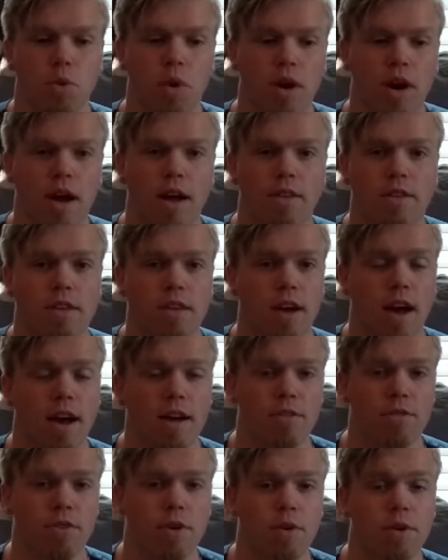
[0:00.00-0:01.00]
where on the
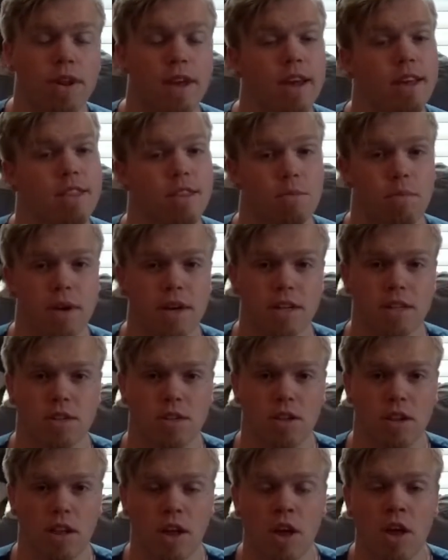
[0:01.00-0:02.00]
iPhone and the
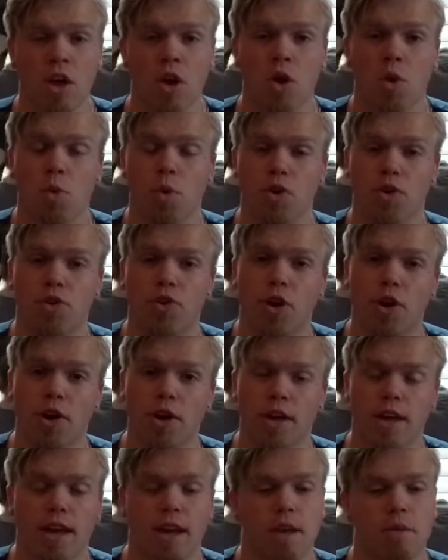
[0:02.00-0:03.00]
Pixel were
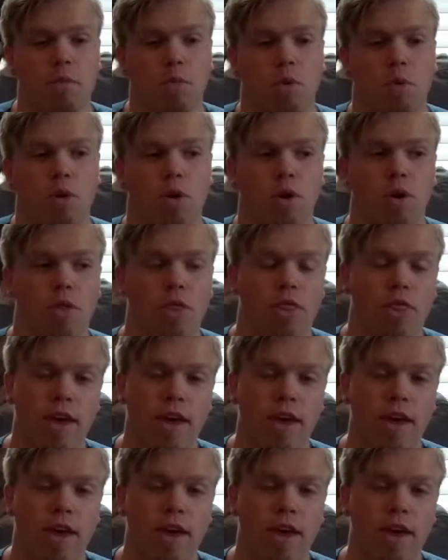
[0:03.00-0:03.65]
dark and more,